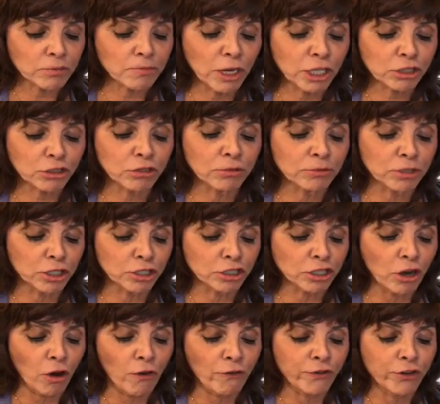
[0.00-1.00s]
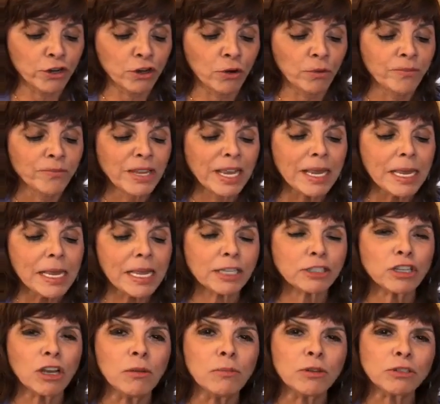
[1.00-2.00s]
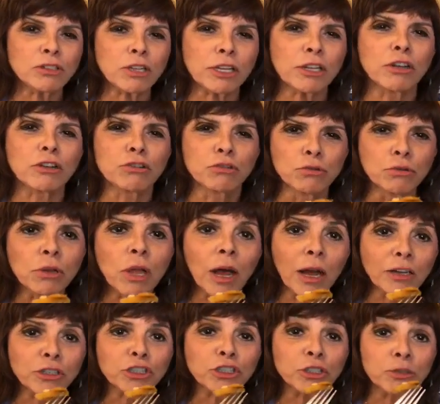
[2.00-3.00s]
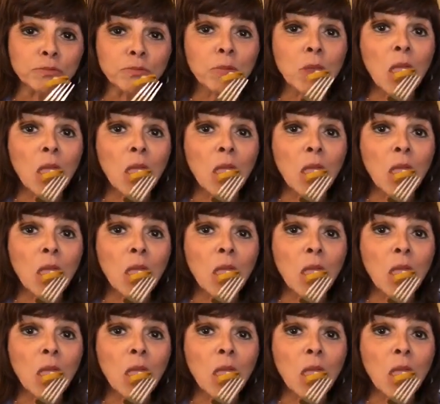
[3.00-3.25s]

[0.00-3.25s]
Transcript: mushrooms, and tofu? It's almost like a goulash.